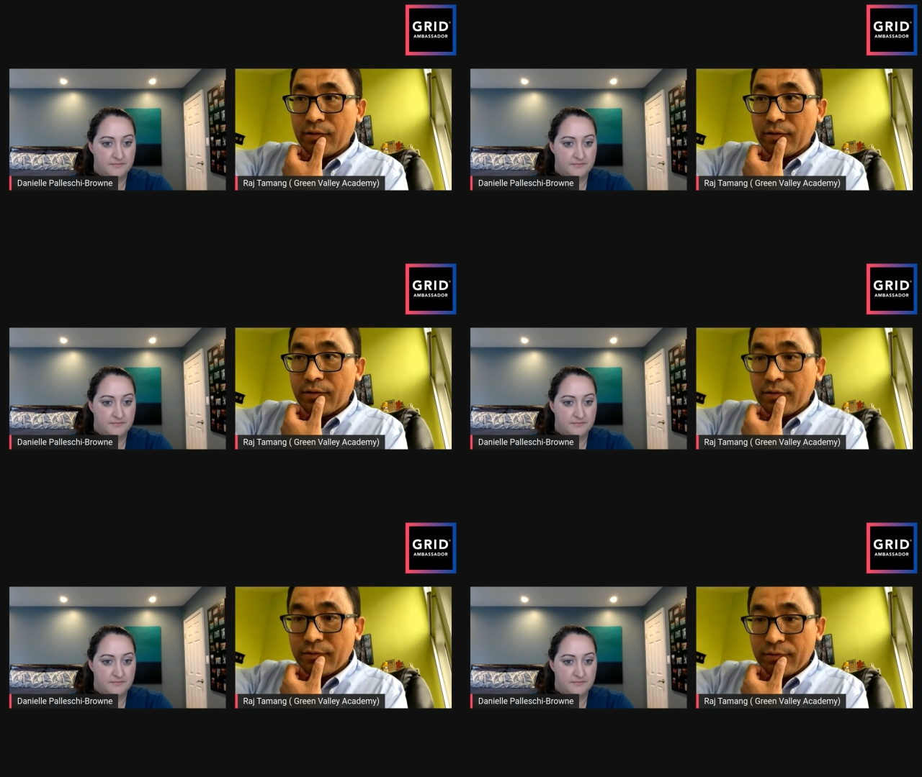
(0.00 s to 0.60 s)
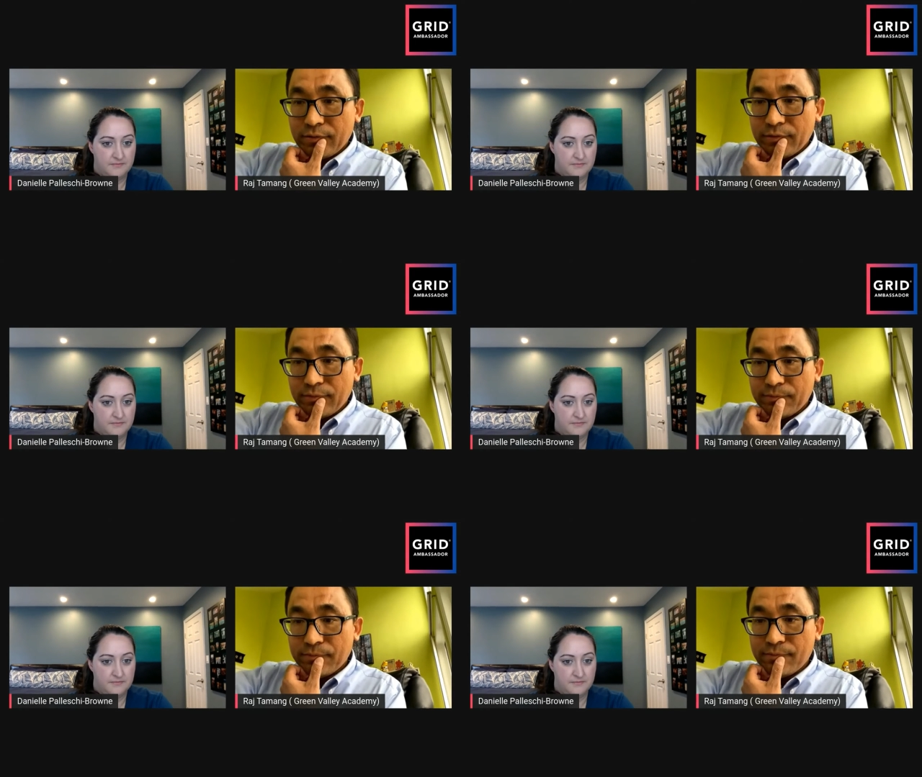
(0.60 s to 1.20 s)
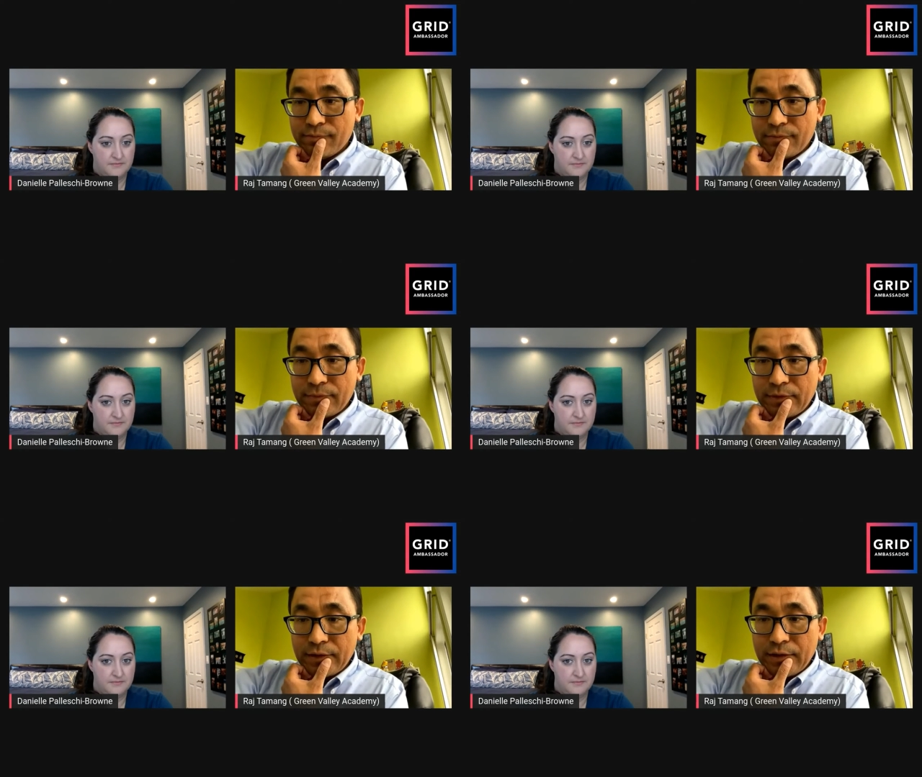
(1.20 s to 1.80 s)

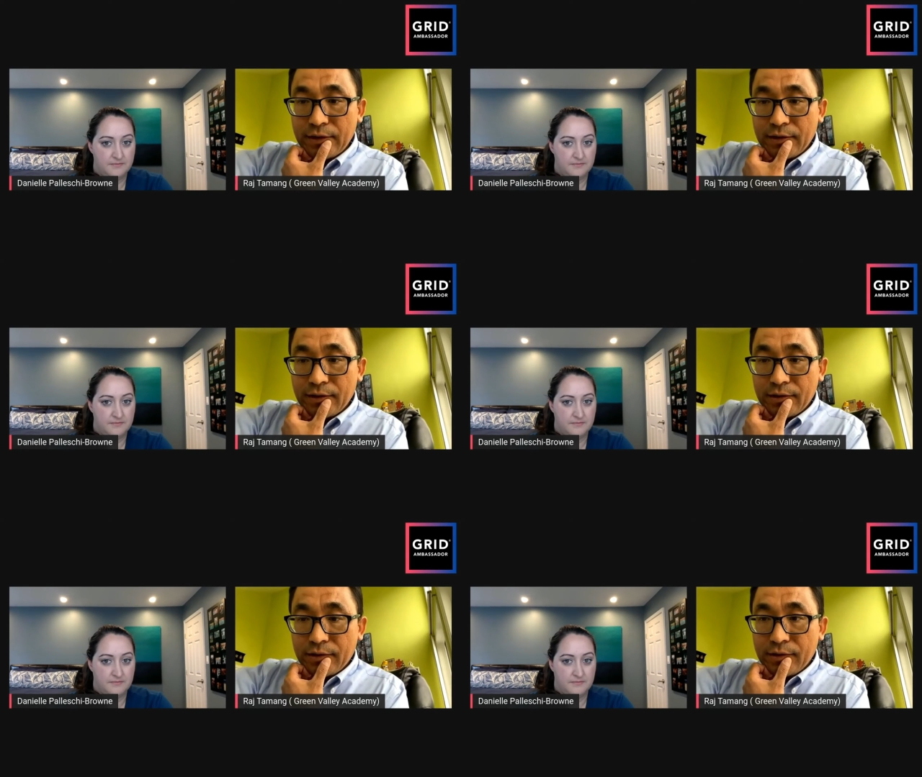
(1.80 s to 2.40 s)
(silence)